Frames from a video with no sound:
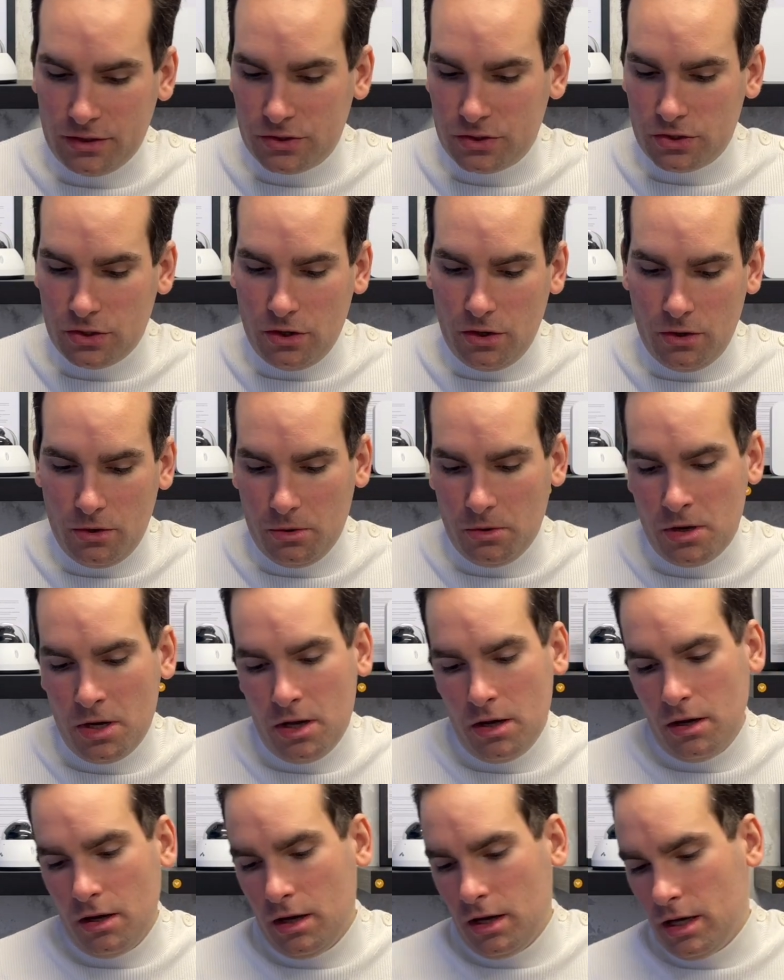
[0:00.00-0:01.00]
So
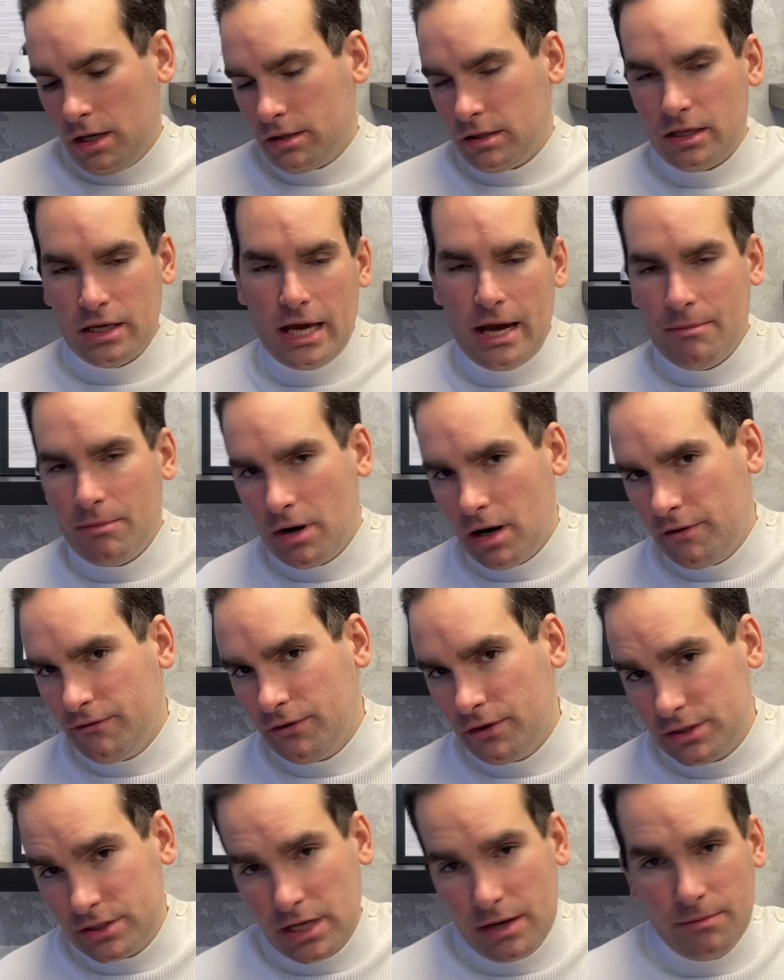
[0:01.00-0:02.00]
um, the camera,
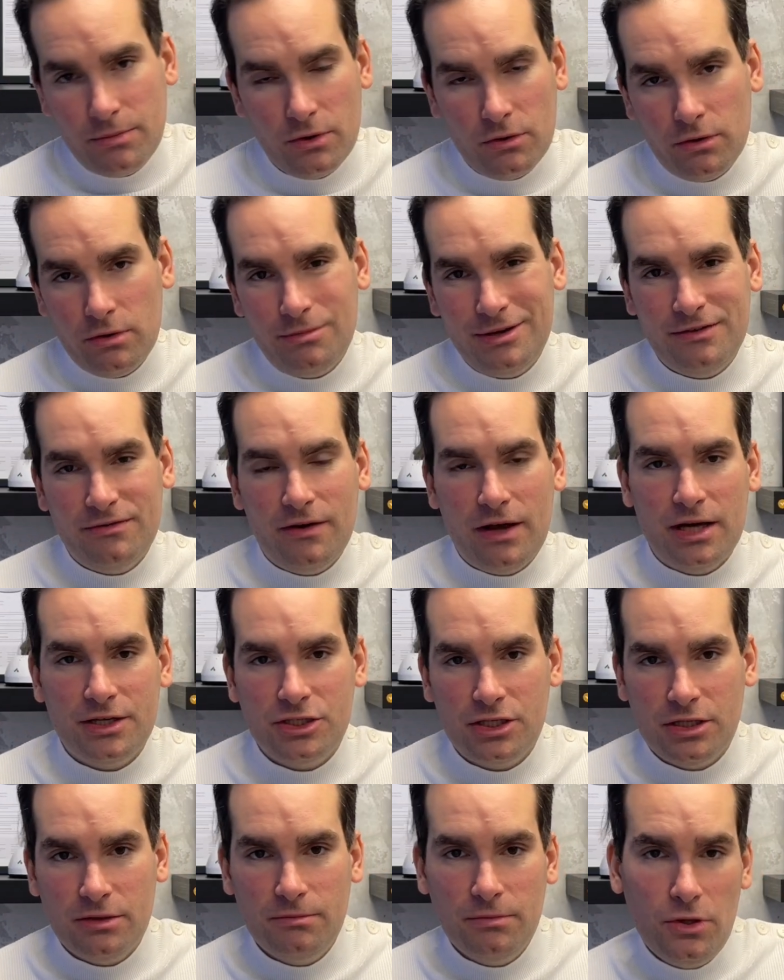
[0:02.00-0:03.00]
for example, will be
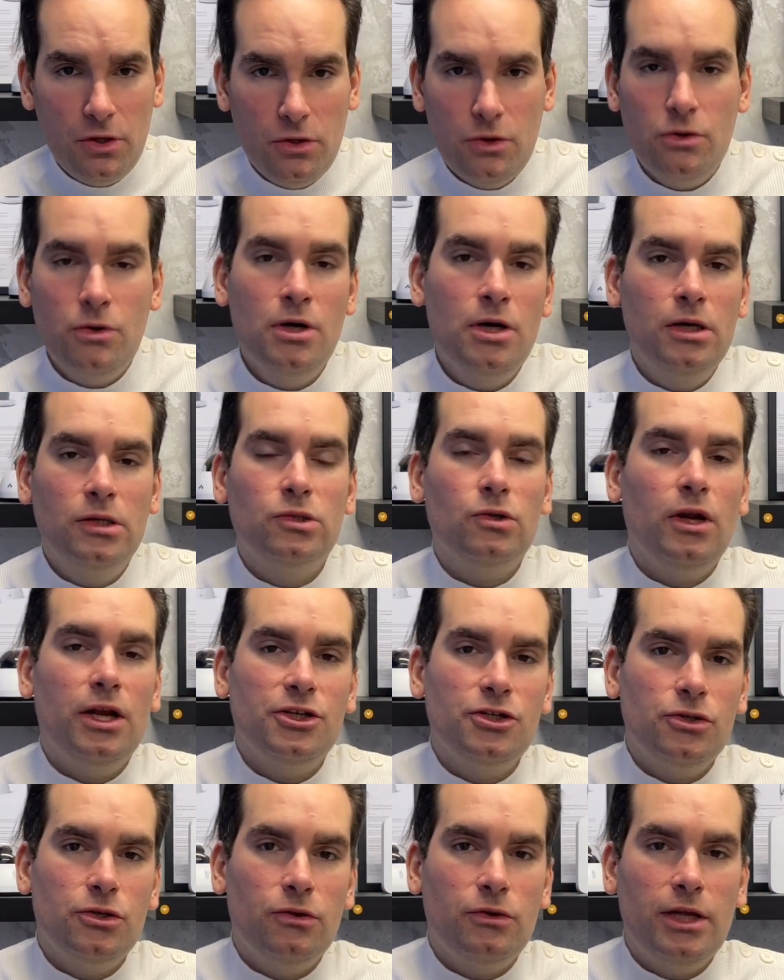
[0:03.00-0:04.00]
flashing blue to
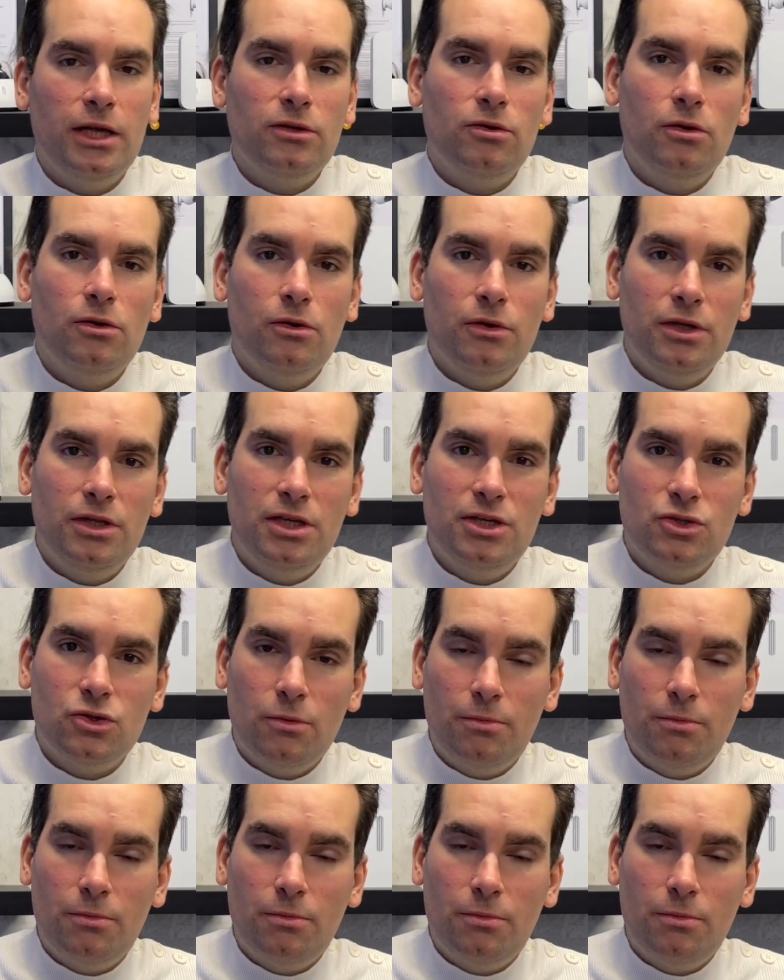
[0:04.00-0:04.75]
let you know that although it is